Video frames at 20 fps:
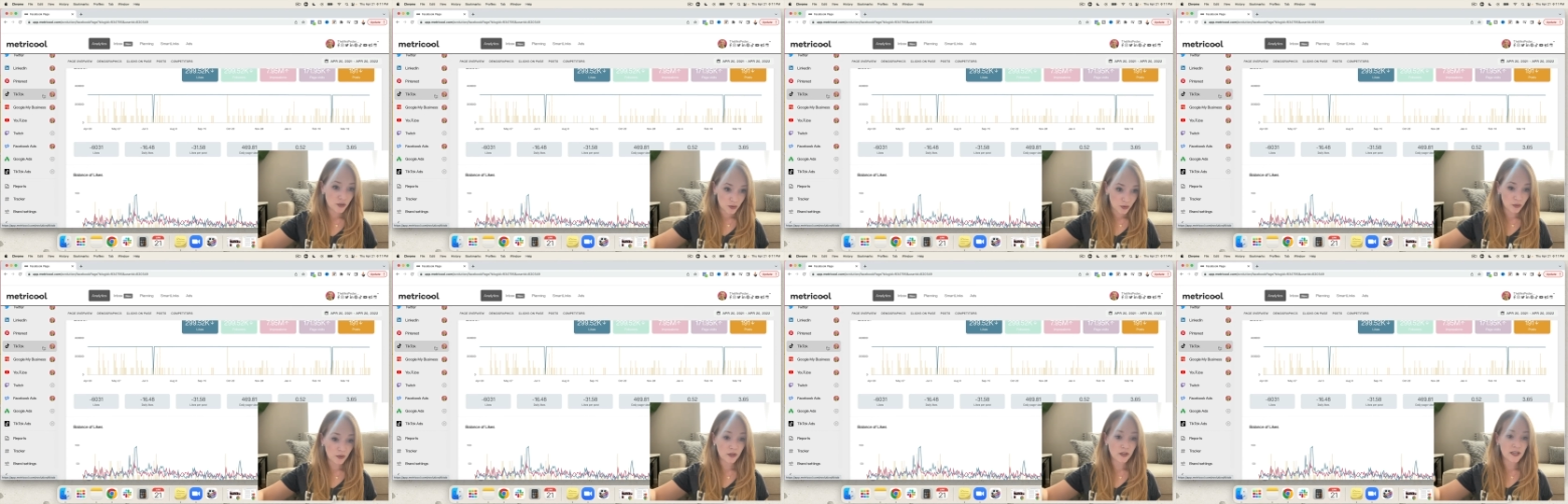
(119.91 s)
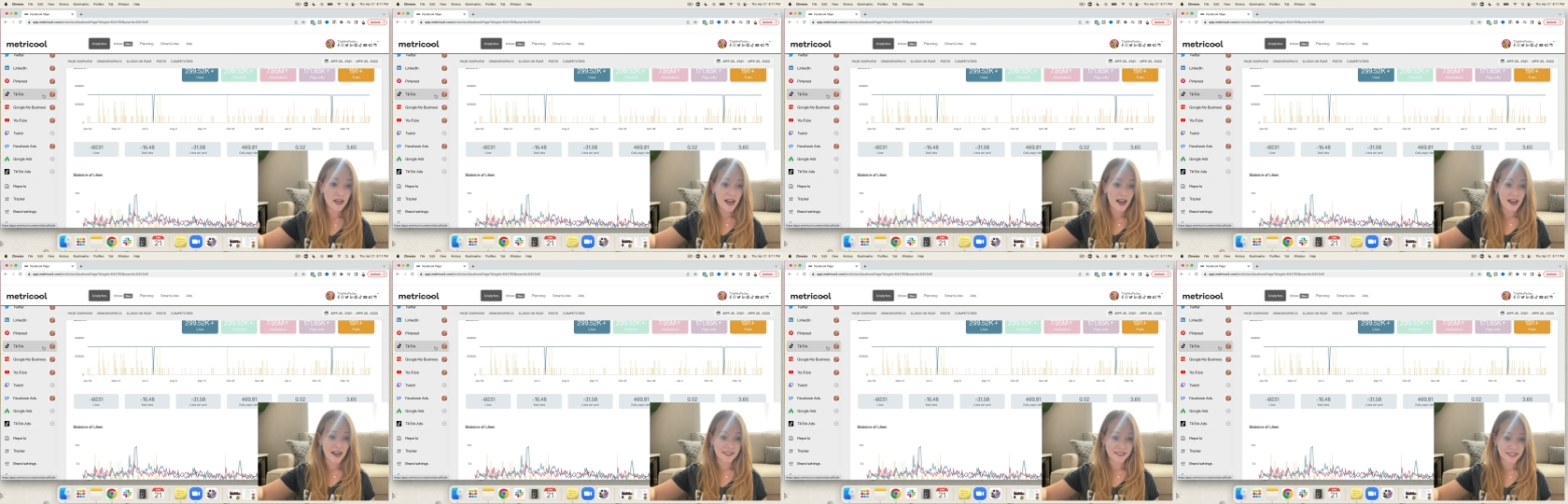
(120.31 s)
Google
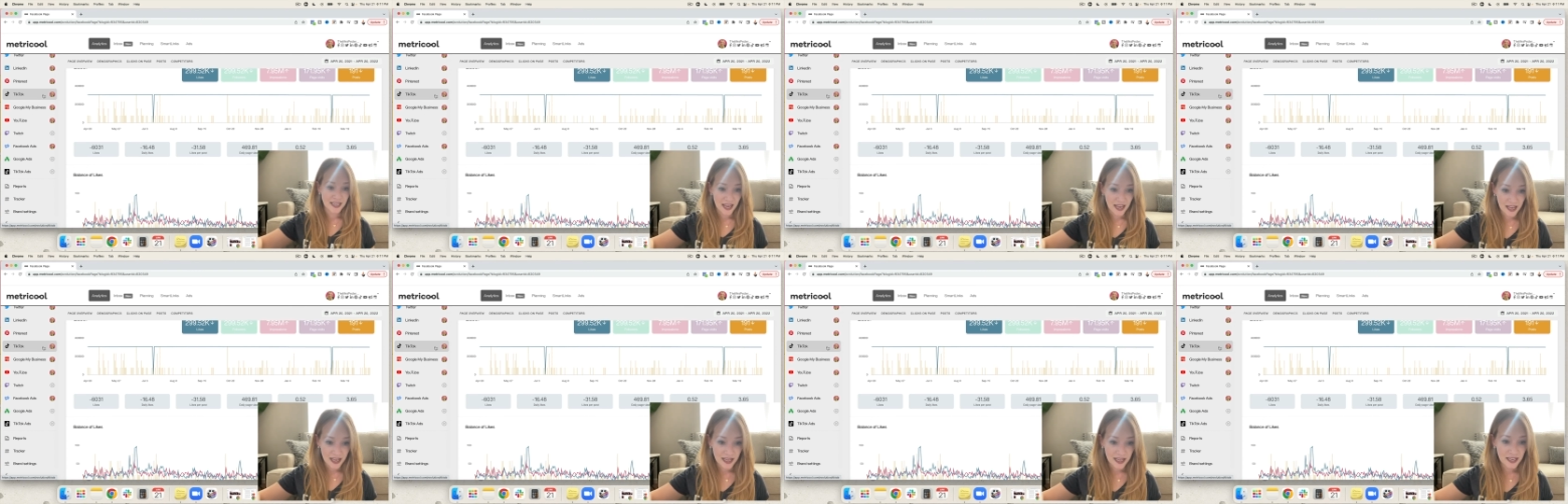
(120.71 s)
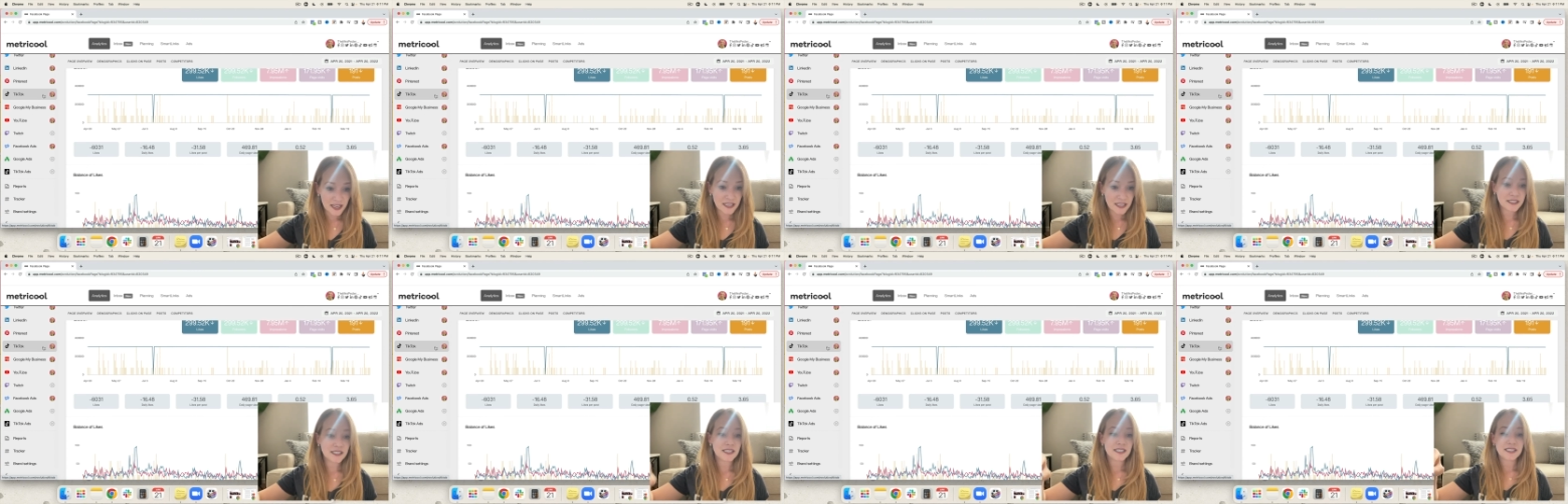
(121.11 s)
ads,
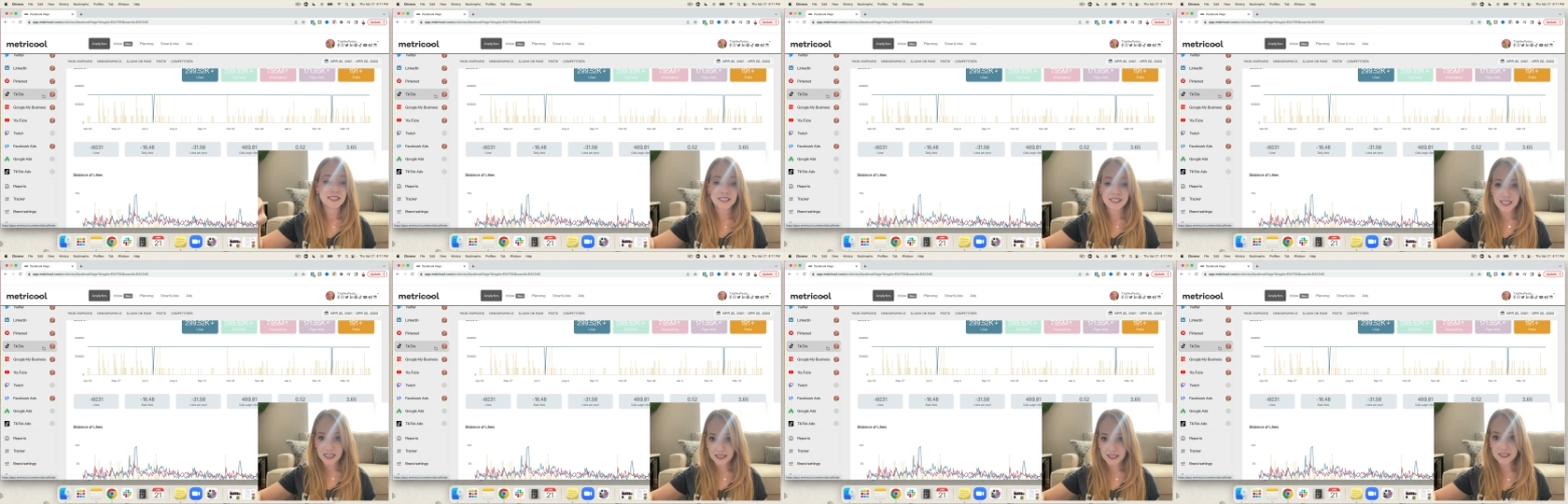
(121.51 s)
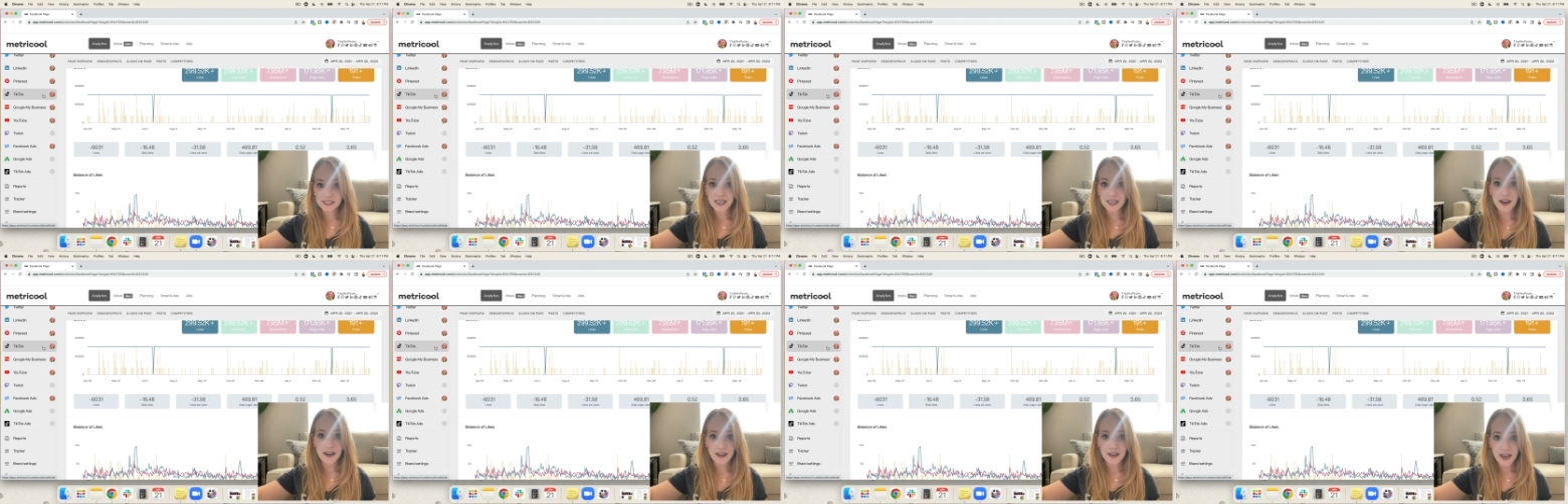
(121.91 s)
and
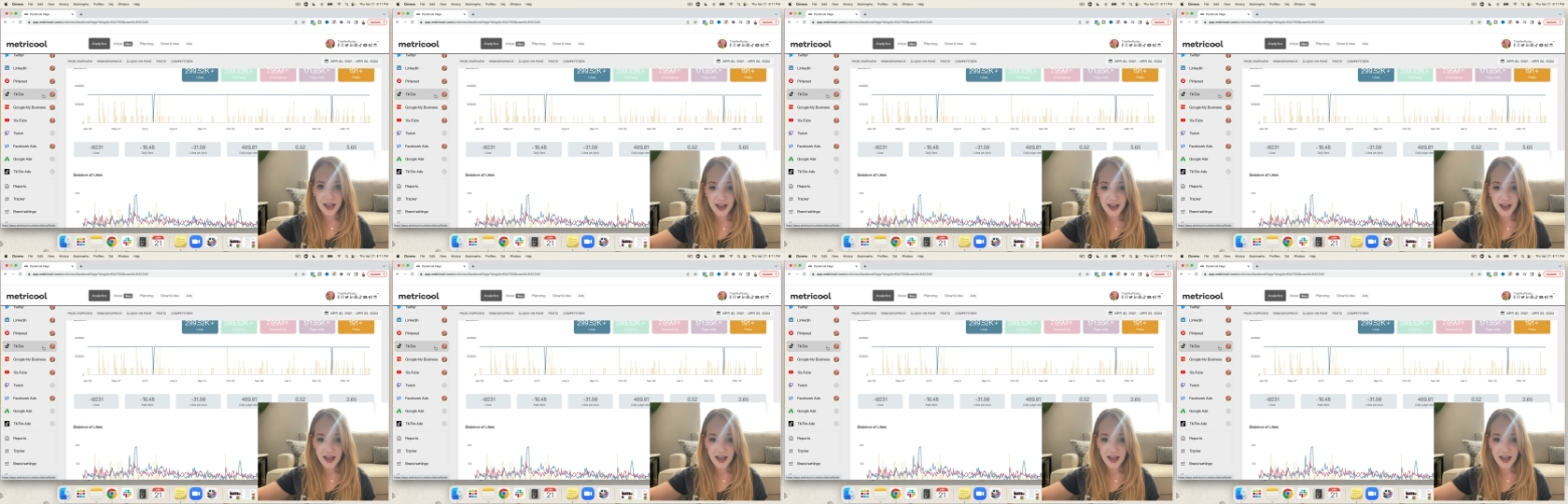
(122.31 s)
TikTok